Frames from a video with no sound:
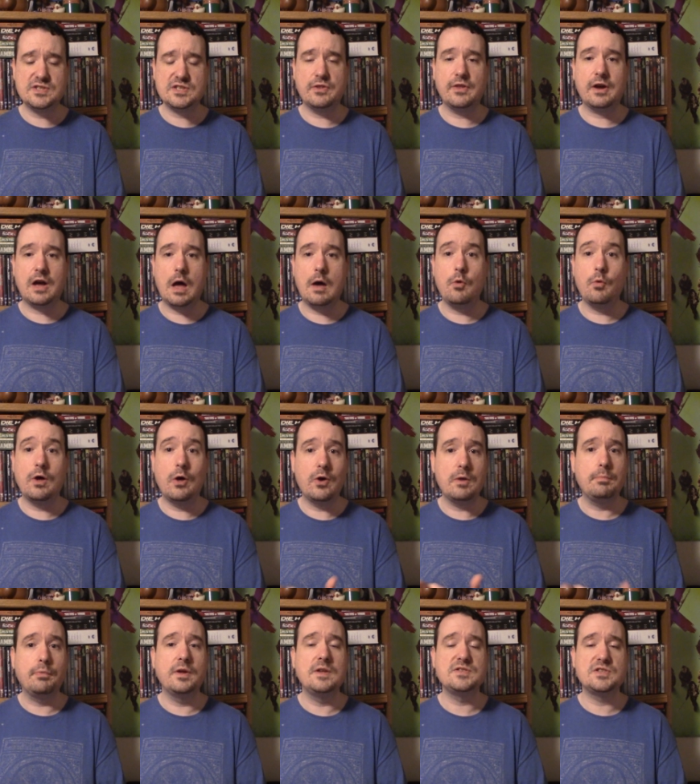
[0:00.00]
in the Conwell,
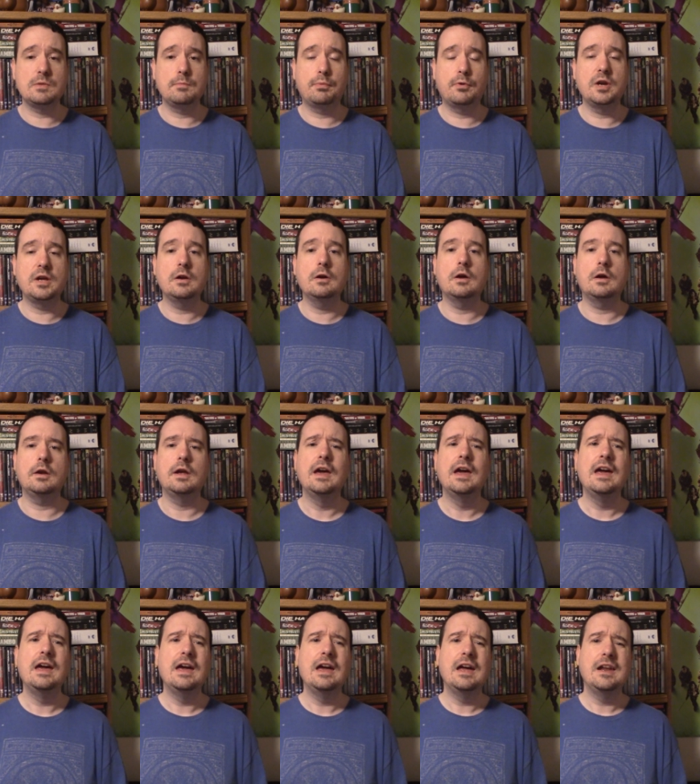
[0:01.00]
it blends in pretty good.
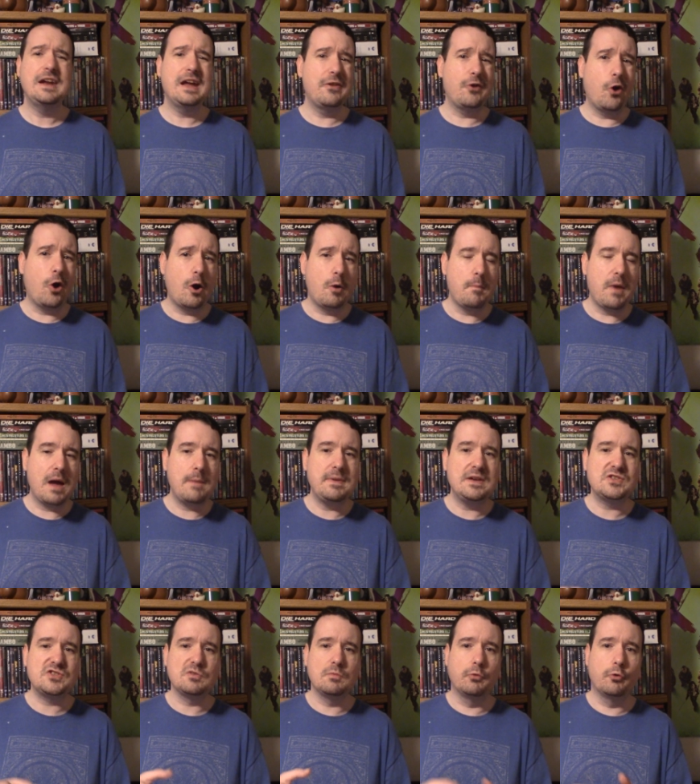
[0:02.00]
Now, there might
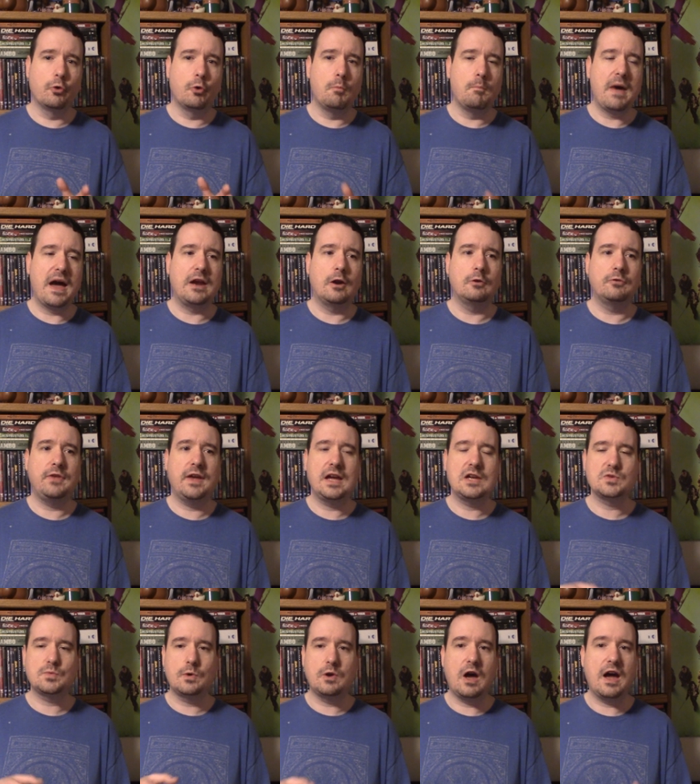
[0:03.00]
be some little minor
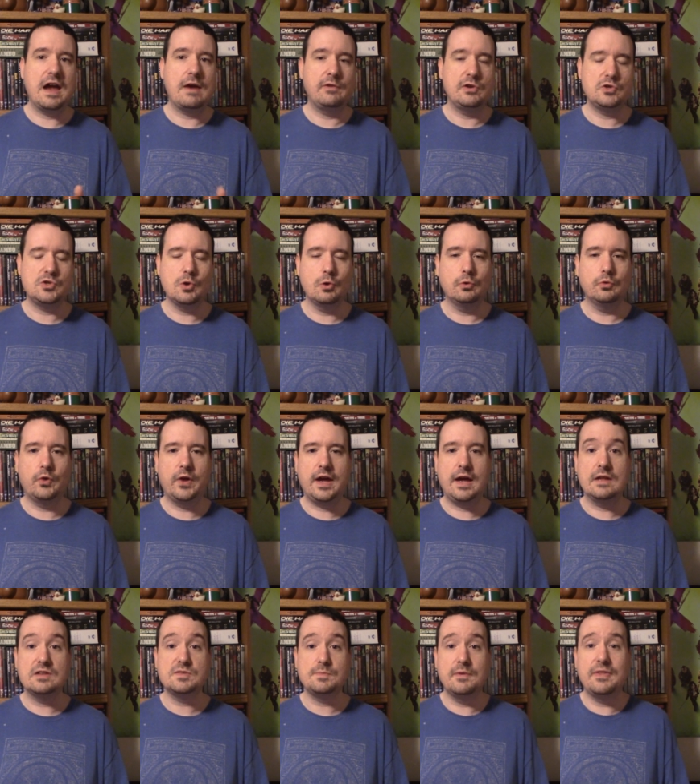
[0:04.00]
things where not every joke
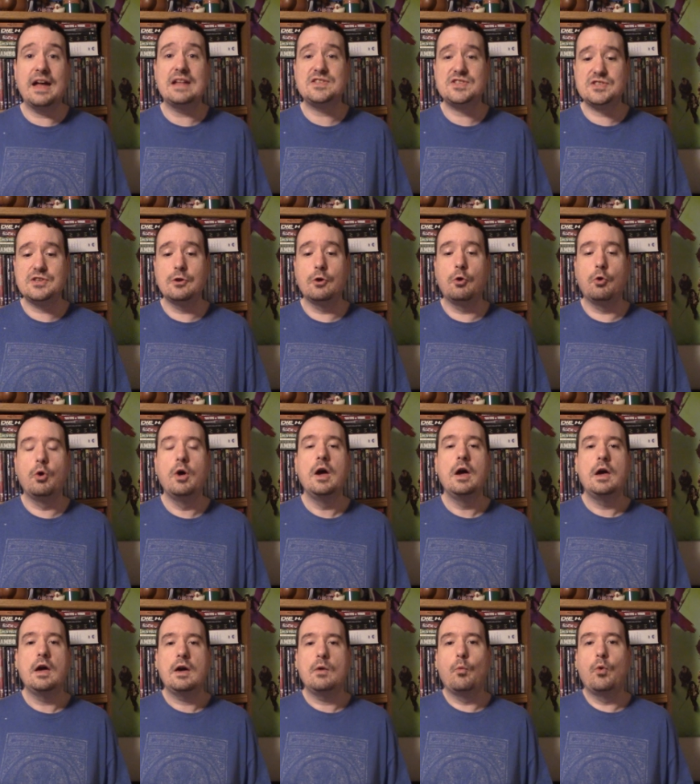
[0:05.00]
lands, but that's still
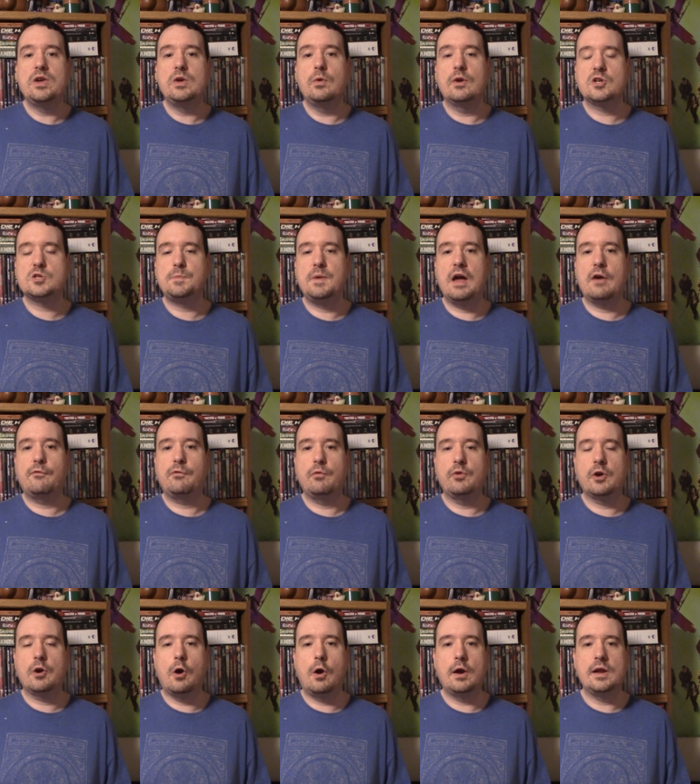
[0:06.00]
what you'd expect from
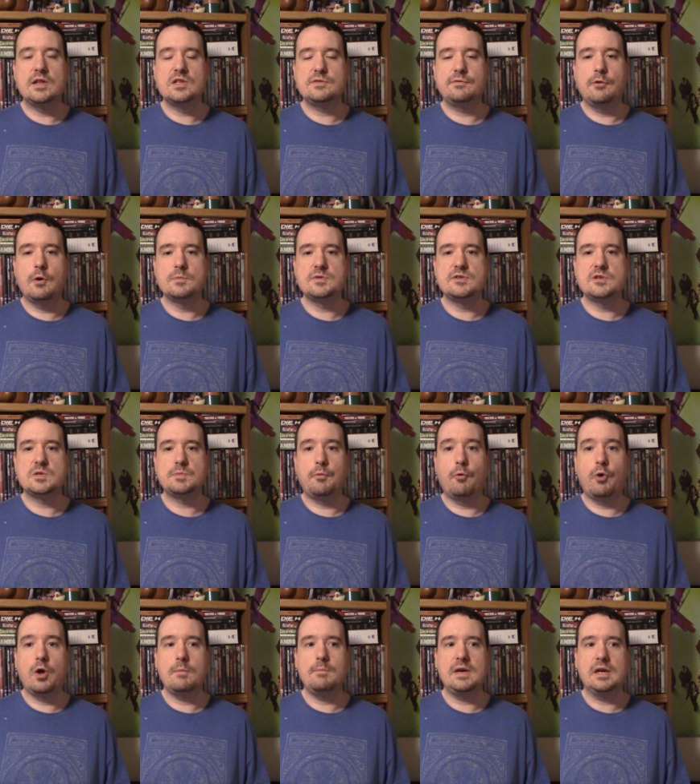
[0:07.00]
the Guardians films at this
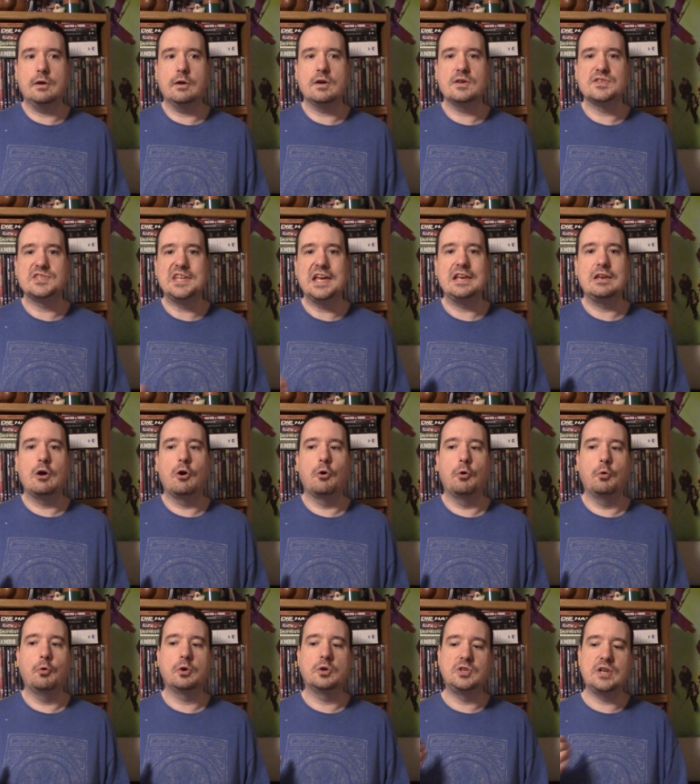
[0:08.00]
point, because they
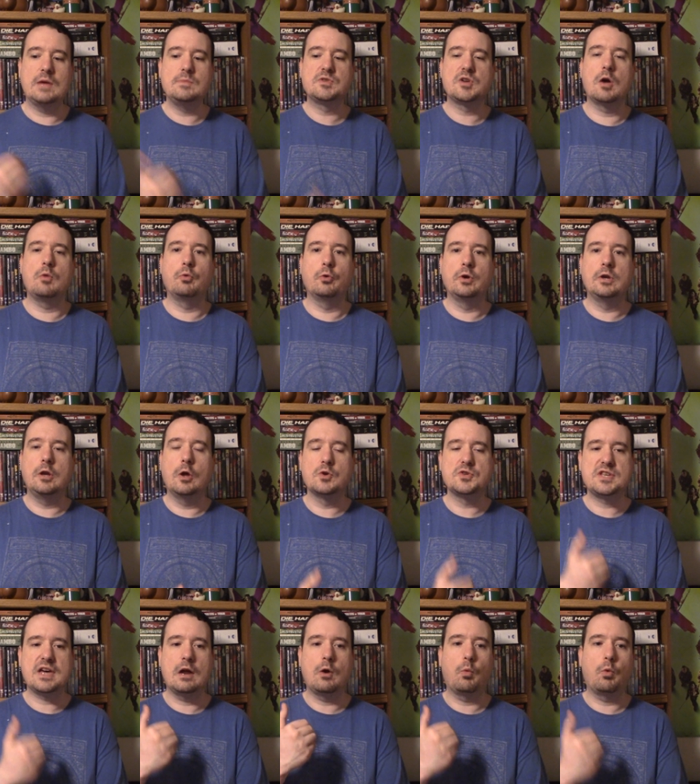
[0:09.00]
know, James Gunn really
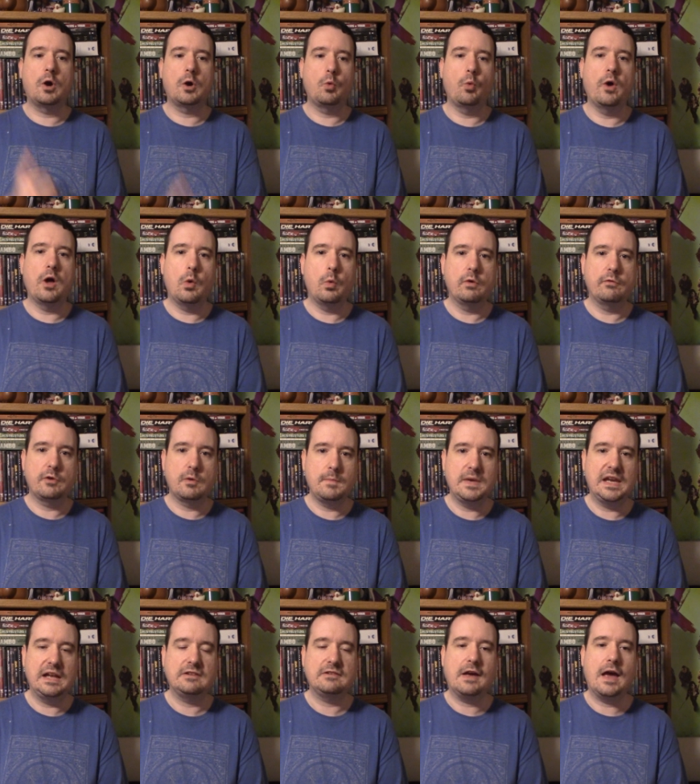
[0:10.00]
knows how to work well with
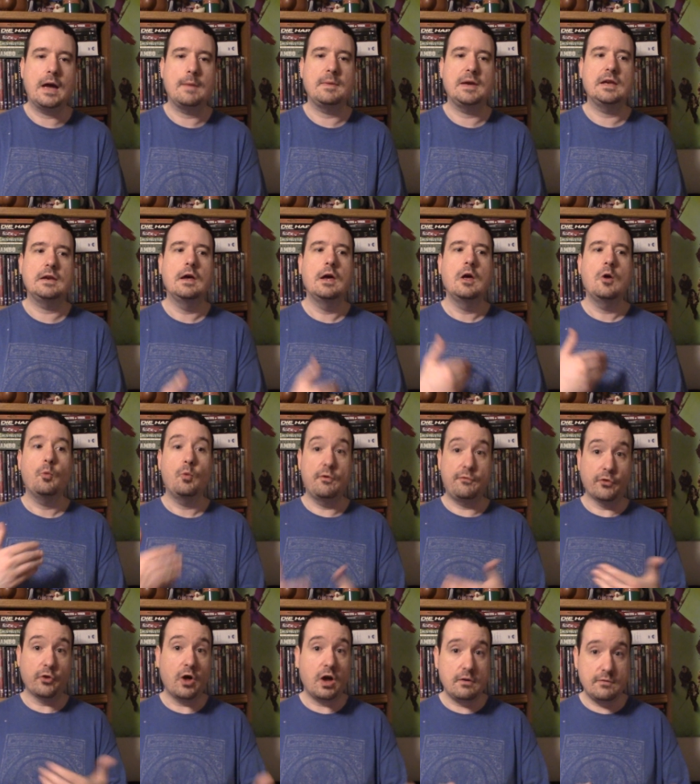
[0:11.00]
comedic timing
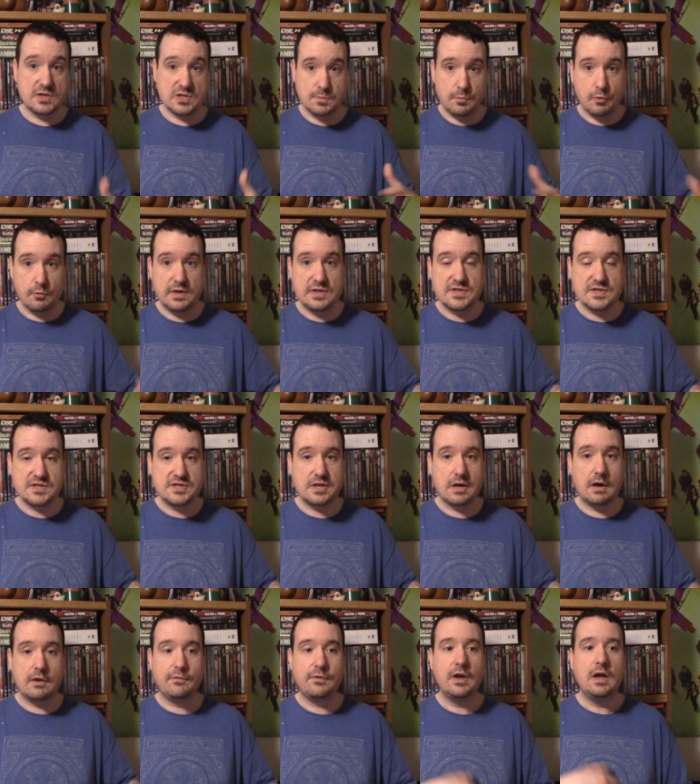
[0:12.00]
with a lot of his movies and
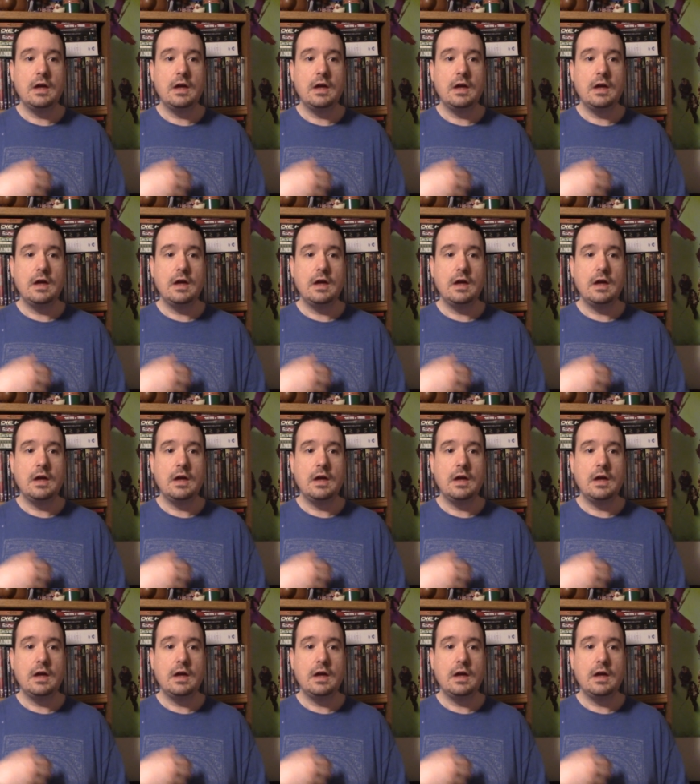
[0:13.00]
stuff,